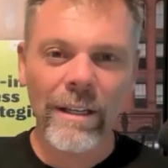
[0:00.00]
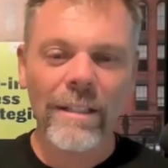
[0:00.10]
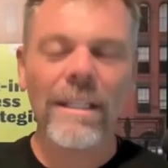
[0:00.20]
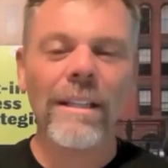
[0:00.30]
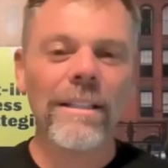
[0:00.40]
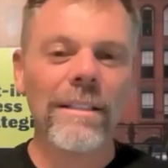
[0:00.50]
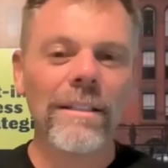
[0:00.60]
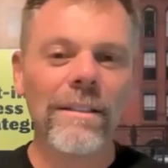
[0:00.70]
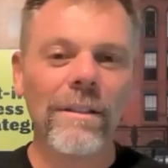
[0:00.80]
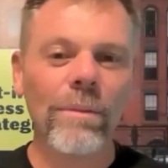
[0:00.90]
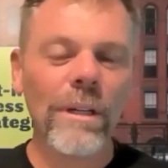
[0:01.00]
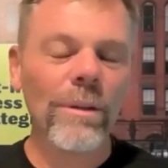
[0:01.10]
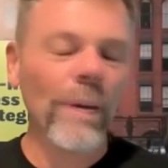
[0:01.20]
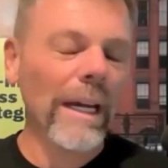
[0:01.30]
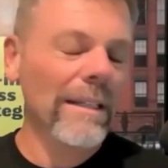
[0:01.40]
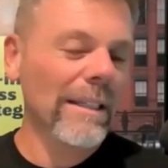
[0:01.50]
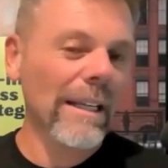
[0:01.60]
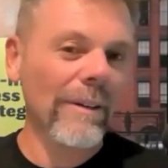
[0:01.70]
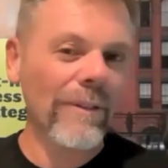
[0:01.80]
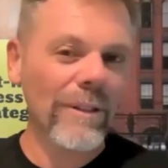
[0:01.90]
See, the reason why I
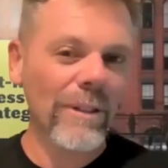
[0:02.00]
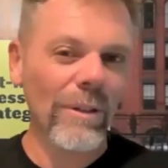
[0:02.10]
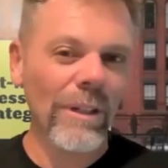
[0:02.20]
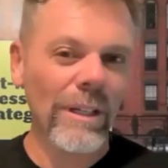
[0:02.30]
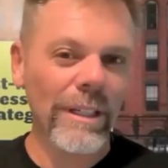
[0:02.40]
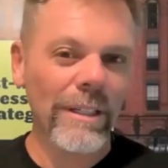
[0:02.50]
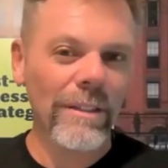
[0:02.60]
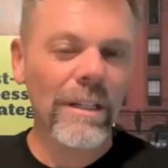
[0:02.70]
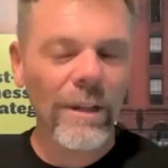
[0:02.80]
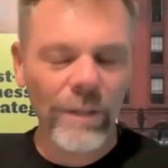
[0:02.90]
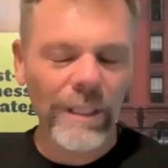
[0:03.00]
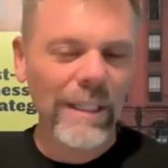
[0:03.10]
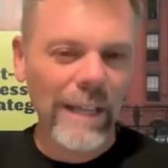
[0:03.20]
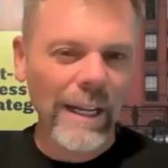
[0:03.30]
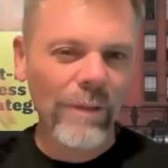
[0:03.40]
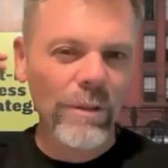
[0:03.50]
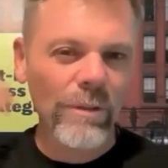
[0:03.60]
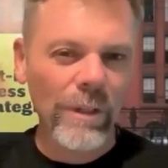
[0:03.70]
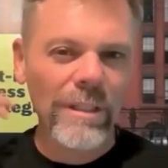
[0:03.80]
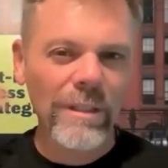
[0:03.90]
hesitated for so long is not only did I have those
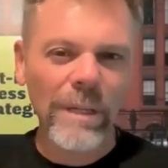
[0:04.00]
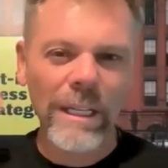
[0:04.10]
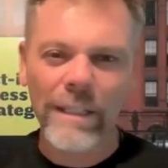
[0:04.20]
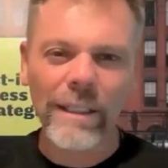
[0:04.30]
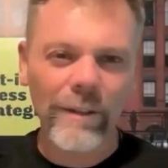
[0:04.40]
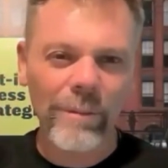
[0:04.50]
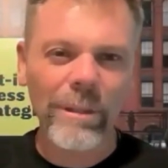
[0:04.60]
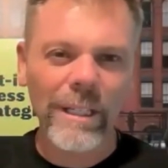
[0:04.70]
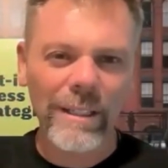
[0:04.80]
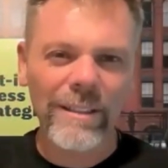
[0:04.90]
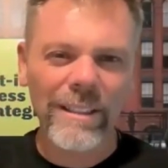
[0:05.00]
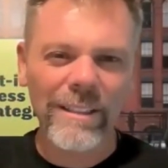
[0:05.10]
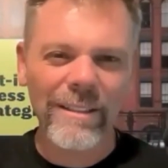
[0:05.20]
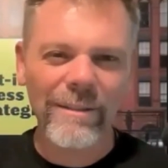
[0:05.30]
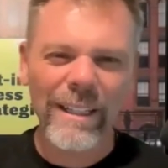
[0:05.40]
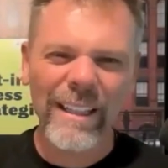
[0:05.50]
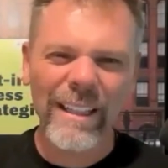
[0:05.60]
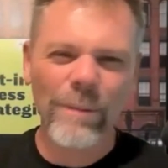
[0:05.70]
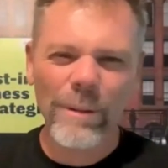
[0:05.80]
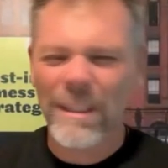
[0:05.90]
voices in my head like everybody else does, right?
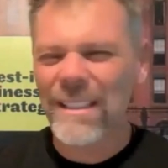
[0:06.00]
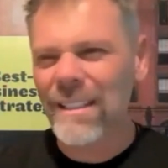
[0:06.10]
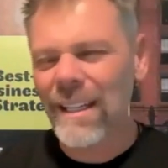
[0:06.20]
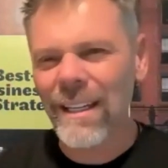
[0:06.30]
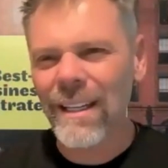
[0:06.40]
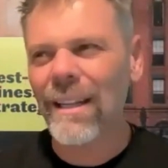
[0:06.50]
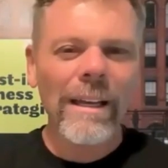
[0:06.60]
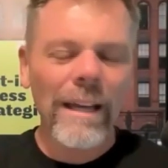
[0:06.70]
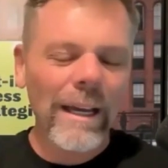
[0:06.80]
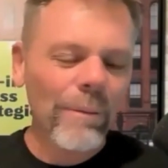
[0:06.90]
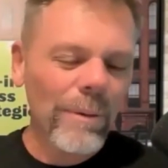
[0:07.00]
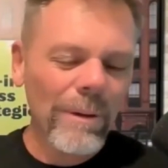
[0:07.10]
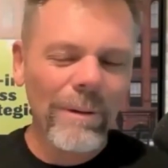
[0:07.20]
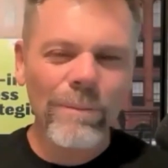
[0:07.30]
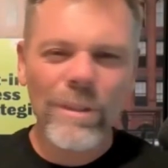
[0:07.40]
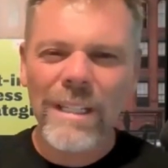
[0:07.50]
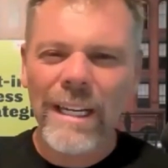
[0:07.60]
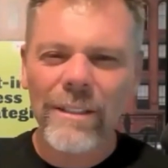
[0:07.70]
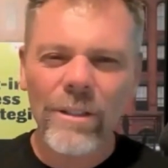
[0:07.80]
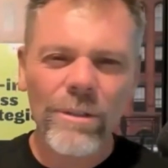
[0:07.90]
Like, what am I going to say? I was
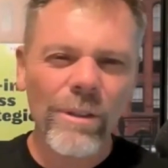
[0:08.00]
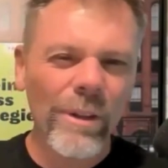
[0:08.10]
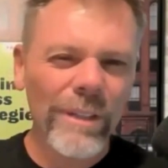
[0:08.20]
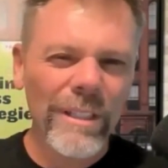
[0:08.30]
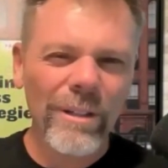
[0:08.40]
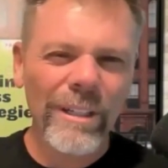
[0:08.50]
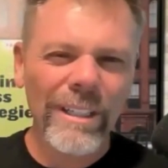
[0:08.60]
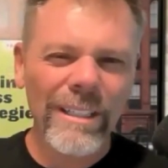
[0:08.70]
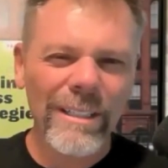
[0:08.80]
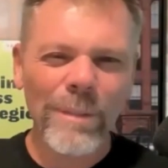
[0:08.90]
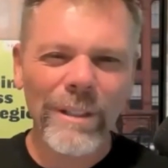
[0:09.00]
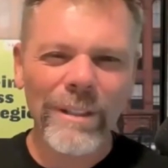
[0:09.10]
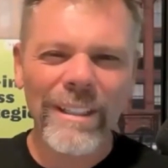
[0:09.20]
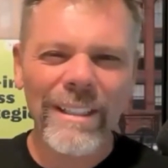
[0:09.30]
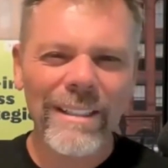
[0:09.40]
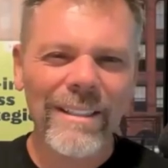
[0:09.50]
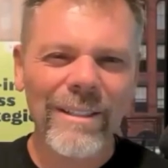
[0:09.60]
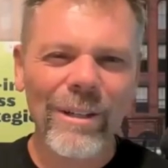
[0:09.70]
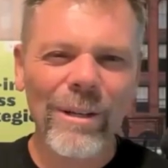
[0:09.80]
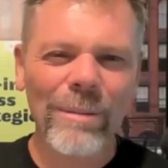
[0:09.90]
diagnosed with all these learning disabilities. And
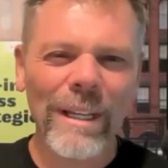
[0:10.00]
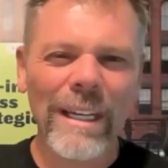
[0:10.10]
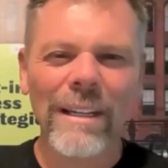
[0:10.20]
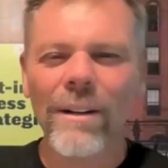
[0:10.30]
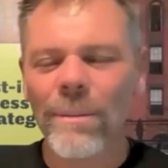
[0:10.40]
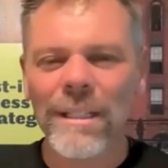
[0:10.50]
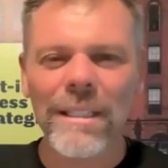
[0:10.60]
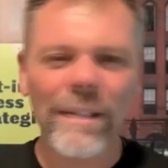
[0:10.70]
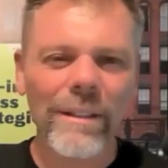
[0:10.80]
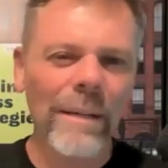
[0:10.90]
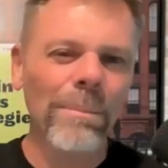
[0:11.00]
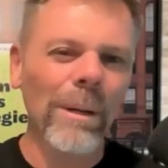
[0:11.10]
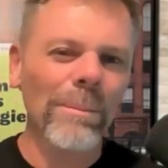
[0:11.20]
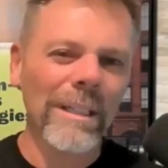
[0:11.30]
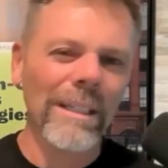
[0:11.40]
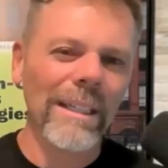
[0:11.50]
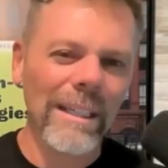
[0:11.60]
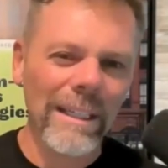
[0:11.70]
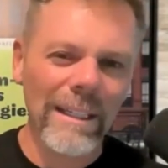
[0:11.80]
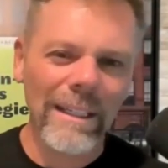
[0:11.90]
so I'm like, oh, I'm going to sound like a bumbling
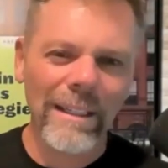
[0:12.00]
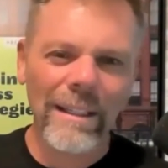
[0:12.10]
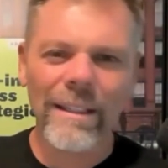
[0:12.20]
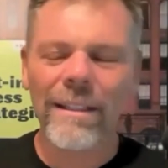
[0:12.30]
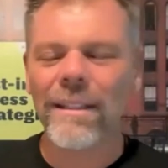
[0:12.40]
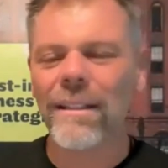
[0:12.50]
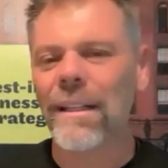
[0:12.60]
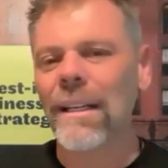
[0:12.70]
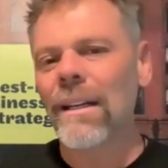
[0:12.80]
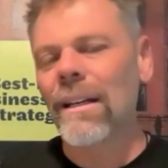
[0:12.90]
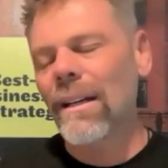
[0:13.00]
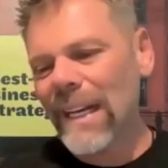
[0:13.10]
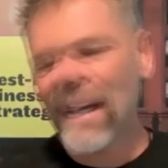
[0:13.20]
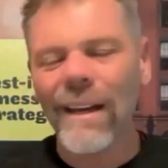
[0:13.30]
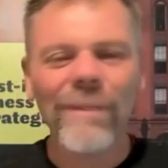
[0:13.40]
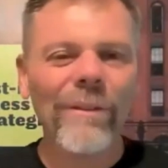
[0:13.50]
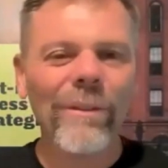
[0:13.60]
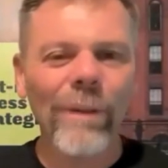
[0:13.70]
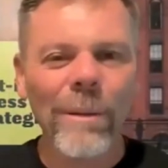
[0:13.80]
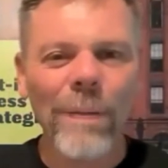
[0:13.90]
idiot. And I've never
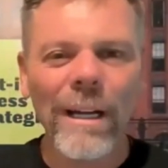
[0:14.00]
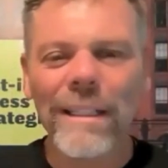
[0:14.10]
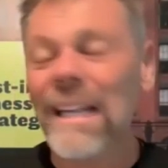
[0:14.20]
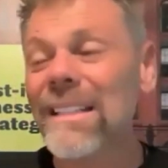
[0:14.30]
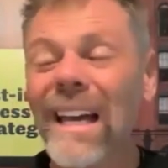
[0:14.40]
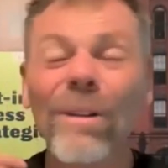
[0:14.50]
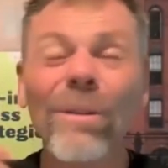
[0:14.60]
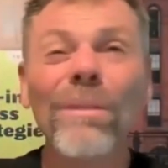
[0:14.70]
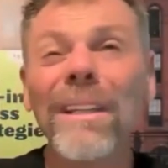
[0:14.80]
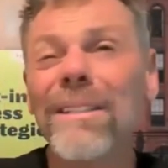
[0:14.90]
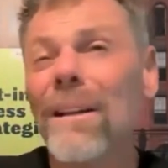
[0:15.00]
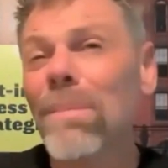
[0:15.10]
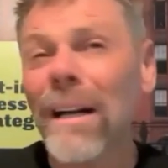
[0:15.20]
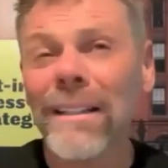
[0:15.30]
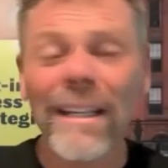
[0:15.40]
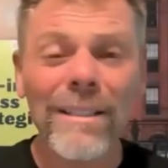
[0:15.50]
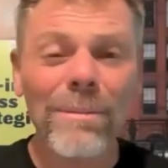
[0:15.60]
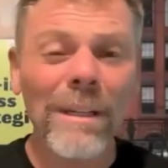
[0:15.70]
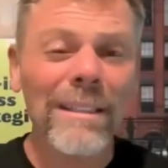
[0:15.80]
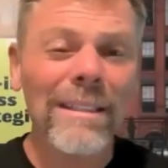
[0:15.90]
run a podcast. I don't listen to podcasts
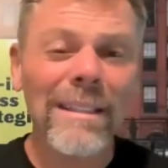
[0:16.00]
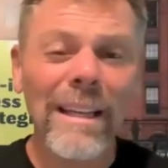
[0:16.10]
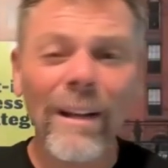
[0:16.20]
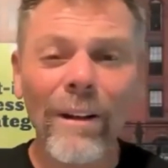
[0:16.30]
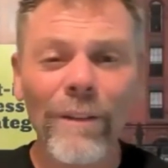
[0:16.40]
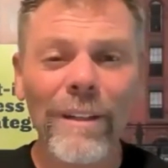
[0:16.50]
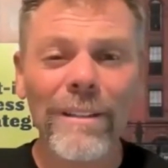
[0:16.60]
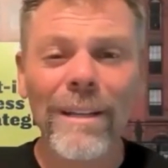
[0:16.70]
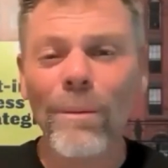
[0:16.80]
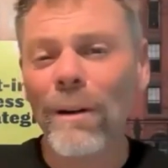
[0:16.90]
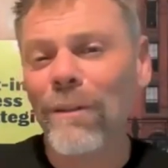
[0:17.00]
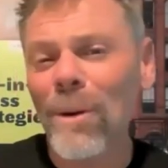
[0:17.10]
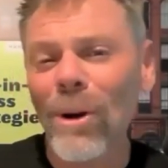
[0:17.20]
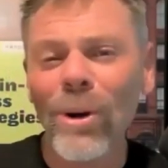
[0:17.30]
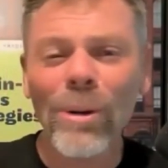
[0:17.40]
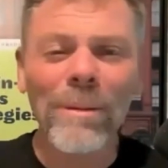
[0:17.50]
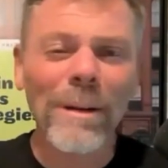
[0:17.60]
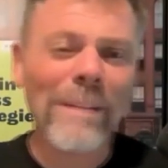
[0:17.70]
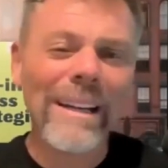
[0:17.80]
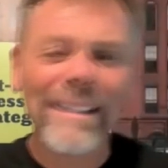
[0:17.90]
myself because I work from home and
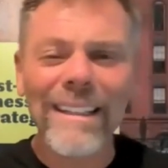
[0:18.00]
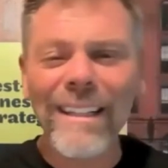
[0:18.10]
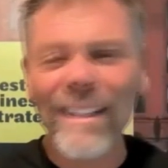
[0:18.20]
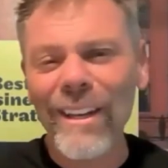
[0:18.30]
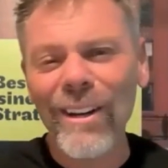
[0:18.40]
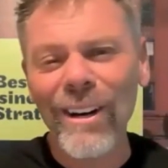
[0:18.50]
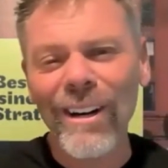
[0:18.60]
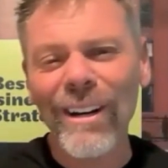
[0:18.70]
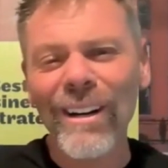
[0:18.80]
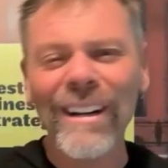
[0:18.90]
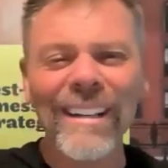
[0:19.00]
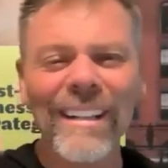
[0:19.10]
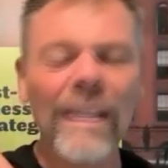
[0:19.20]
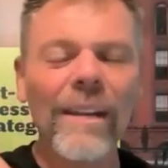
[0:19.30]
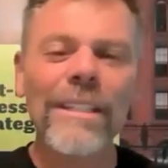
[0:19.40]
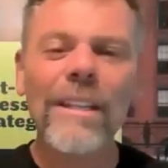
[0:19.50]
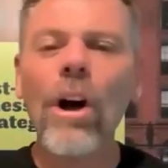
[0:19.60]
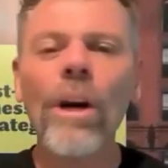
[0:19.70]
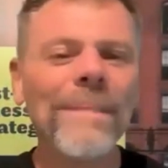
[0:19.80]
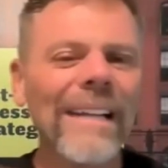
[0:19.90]
I'm not in the car. And,
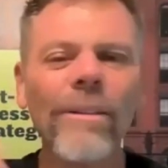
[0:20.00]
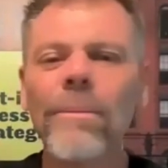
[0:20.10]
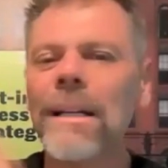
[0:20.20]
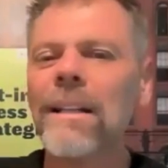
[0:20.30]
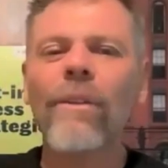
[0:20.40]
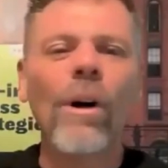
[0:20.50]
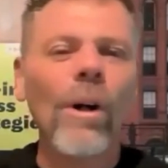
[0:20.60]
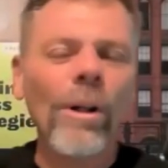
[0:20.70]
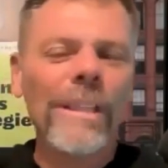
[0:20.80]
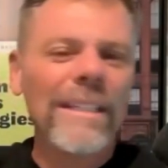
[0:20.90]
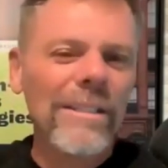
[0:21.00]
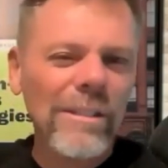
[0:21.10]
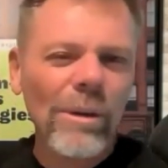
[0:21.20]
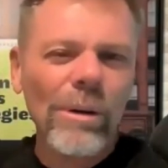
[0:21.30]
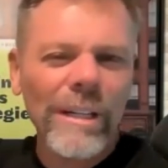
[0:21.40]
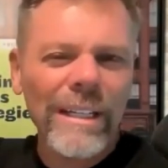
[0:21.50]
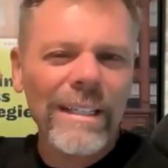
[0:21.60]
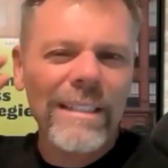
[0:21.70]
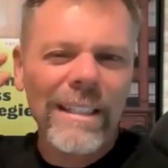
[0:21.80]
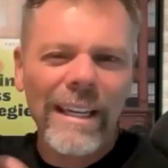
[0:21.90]
I'm telling myself all these
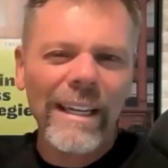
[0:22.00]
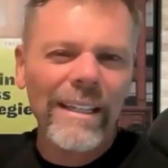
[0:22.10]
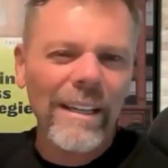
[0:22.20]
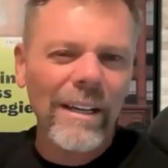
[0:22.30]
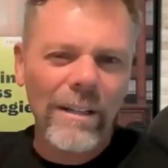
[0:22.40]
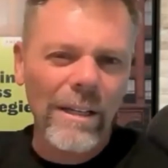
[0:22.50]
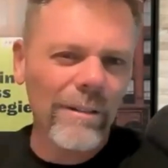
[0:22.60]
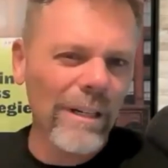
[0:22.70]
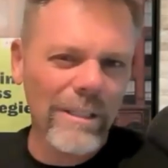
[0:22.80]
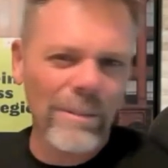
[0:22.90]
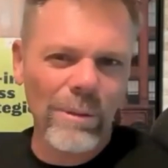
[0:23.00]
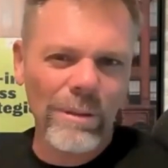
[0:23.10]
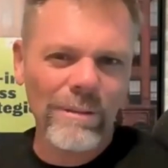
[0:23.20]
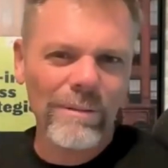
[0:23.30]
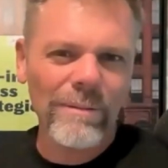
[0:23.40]
stories like across the board.